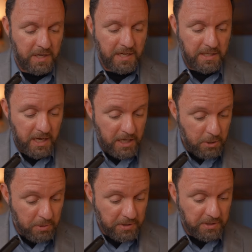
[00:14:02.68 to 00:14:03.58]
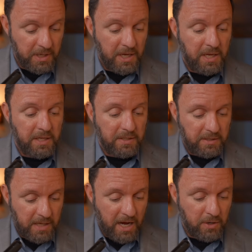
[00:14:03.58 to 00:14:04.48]
a continuous
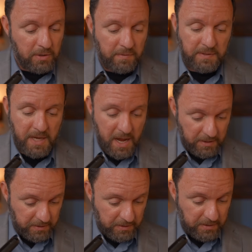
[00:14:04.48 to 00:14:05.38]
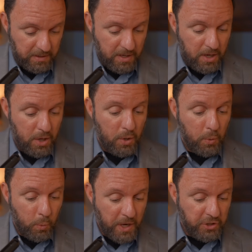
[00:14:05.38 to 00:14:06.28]
cycle of tests,
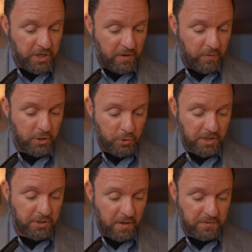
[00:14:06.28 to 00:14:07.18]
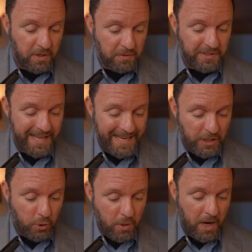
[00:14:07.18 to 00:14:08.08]
which, if we dress ourselves in
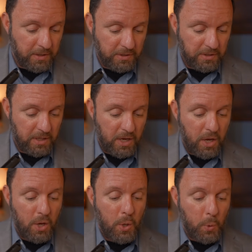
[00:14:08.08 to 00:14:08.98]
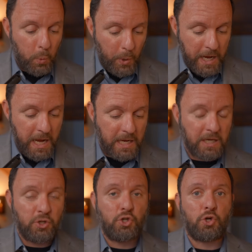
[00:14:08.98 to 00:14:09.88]
Christ, we
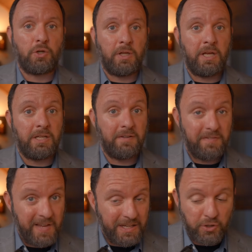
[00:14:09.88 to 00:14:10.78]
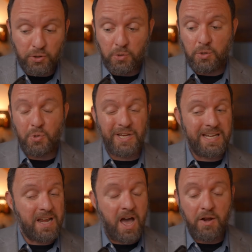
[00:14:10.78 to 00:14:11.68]
can surely defeat. So you
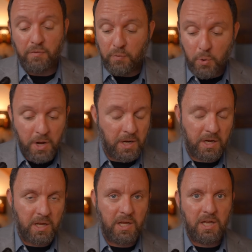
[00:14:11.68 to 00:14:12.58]
cannot avoid